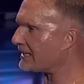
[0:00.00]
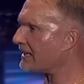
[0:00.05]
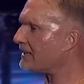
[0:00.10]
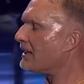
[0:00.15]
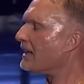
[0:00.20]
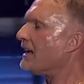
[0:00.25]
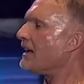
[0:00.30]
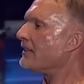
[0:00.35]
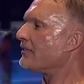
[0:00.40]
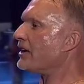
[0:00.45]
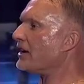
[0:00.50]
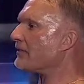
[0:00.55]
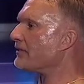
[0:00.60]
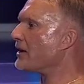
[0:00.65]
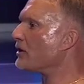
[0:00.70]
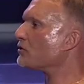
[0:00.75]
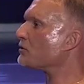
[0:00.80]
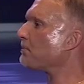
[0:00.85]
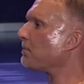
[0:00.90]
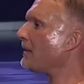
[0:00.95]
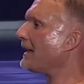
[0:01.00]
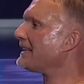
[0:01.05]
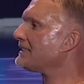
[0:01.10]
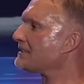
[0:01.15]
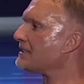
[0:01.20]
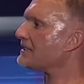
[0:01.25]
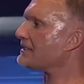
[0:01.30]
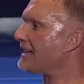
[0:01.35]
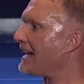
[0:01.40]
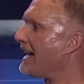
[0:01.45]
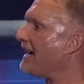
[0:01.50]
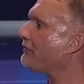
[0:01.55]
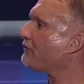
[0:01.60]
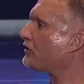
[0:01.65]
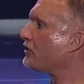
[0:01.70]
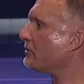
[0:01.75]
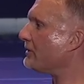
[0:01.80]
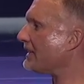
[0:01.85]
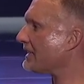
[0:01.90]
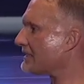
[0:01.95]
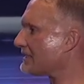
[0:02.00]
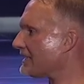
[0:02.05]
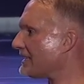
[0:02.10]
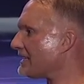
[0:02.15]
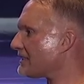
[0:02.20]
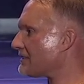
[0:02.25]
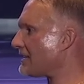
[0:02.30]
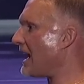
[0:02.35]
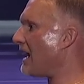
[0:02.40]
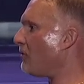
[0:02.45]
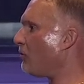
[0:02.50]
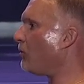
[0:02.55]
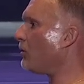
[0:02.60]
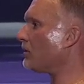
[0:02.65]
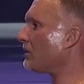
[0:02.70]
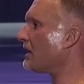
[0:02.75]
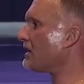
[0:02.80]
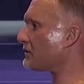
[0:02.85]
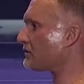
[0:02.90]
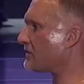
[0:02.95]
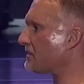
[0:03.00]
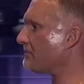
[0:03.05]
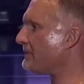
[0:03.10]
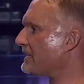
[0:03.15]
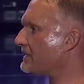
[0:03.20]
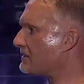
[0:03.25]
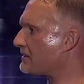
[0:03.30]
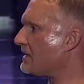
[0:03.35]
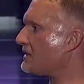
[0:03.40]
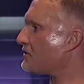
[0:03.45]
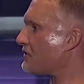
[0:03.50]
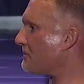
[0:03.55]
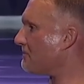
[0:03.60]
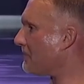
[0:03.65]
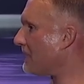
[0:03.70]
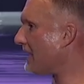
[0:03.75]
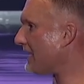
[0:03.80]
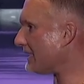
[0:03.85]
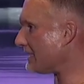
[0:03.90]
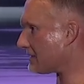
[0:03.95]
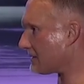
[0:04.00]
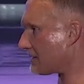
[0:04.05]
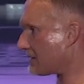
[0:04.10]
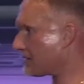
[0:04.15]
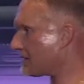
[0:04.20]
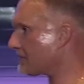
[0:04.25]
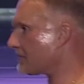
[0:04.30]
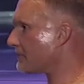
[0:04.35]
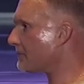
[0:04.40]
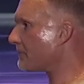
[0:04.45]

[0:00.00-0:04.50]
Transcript: They, that those places have to exist. I want us to be such a place.